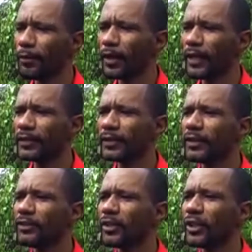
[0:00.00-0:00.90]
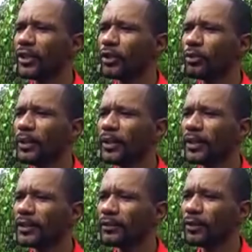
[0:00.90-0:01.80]
As it is right now,
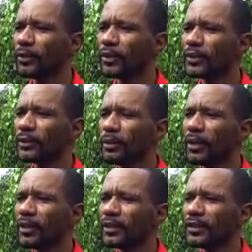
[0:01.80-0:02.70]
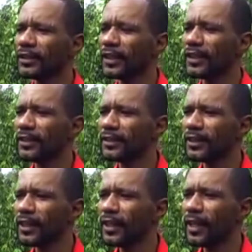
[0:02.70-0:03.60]
because of our small size
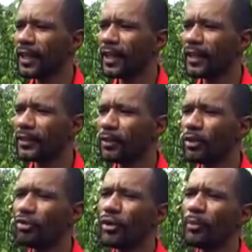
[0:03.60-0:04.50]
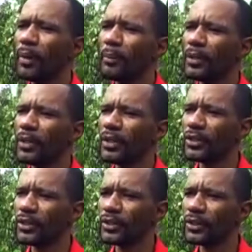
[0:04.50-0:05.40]
and our growing
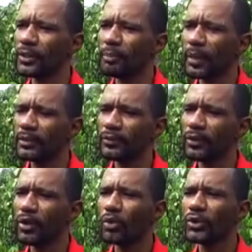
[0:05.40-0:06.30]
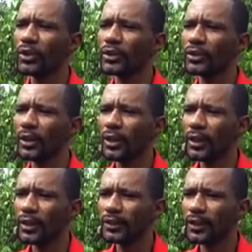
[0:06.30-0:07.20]
population, the demand for housing
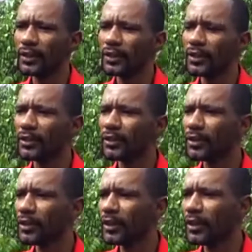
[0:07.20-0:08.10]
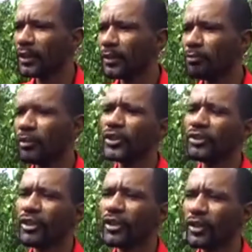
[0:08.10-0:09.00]
sort of
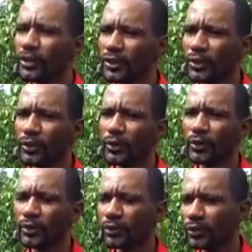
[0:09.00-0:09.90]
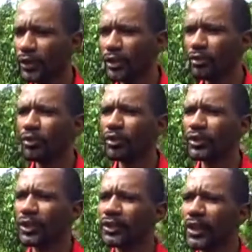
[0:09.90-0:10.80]
pressuring us to
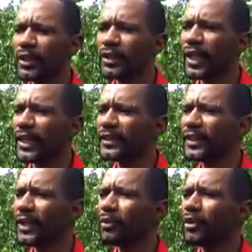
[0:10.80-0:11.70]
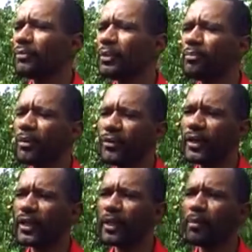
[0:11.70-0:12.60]
encroach on lands that would have
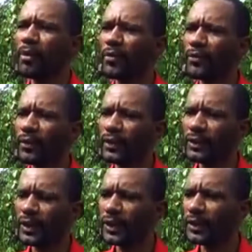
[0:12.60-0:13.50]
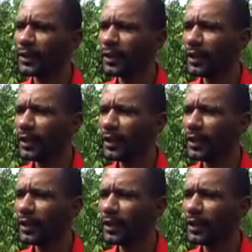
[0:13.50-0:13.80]
provided a buffer for the site.